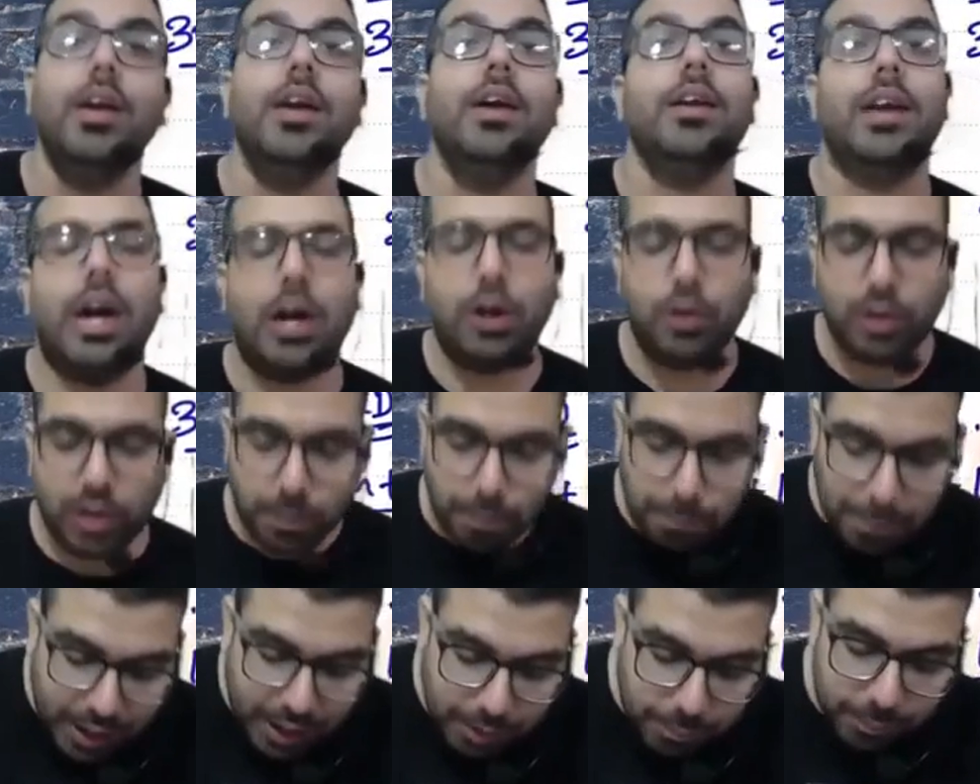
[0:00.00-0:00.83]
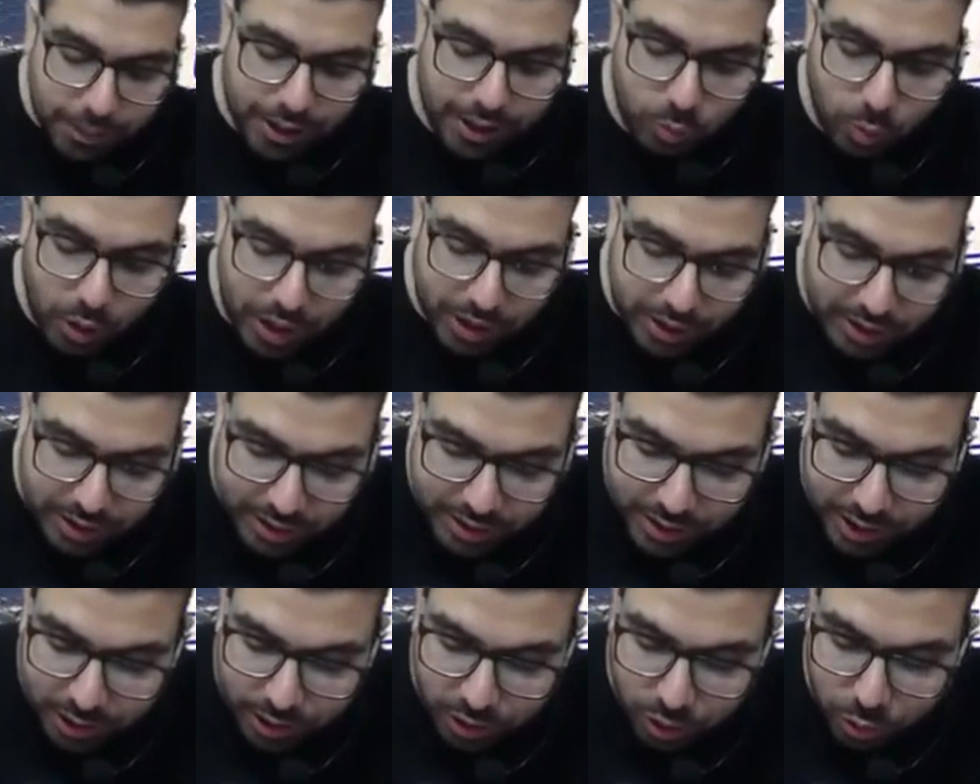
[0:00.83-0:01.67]
now department, what it
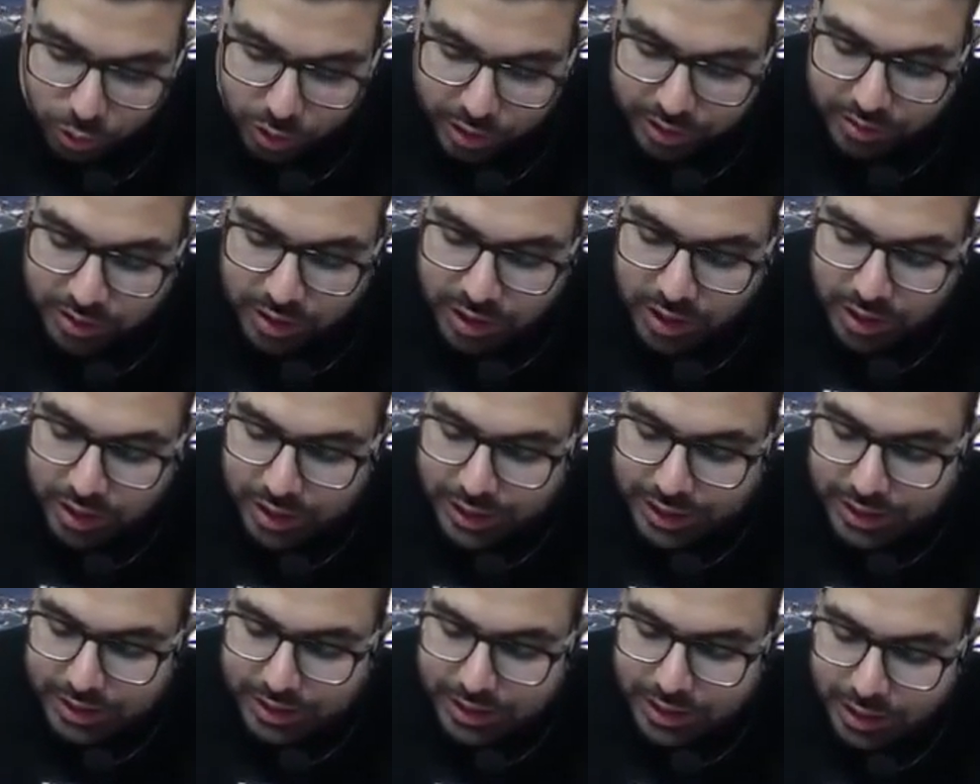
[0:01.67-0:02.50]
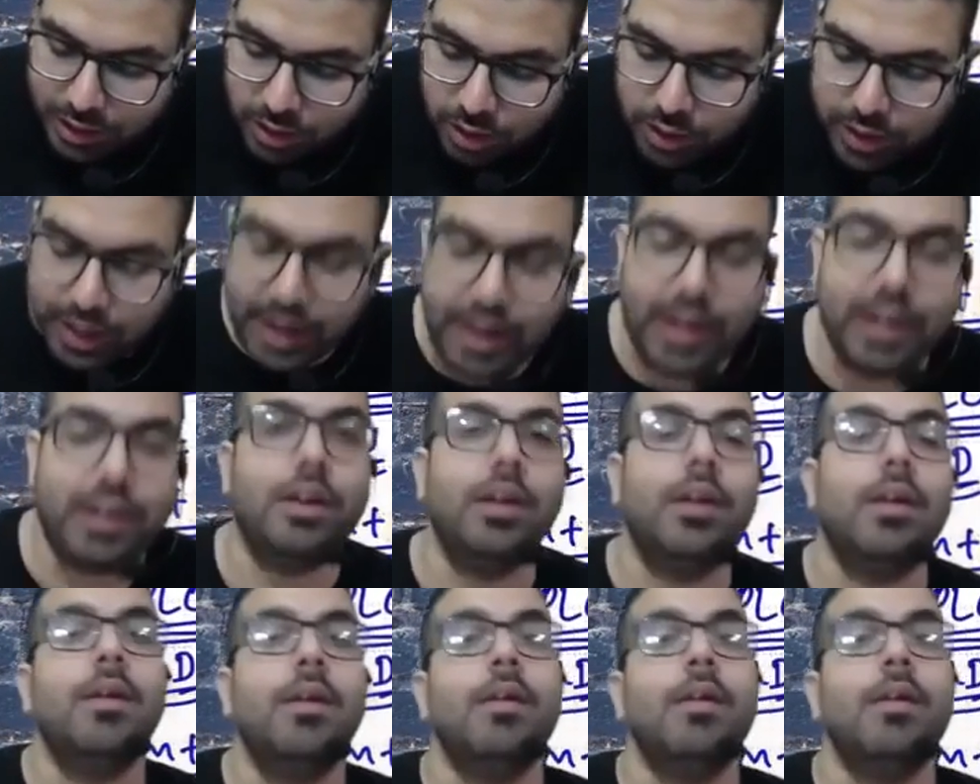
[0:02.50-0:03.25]
can do is, it can get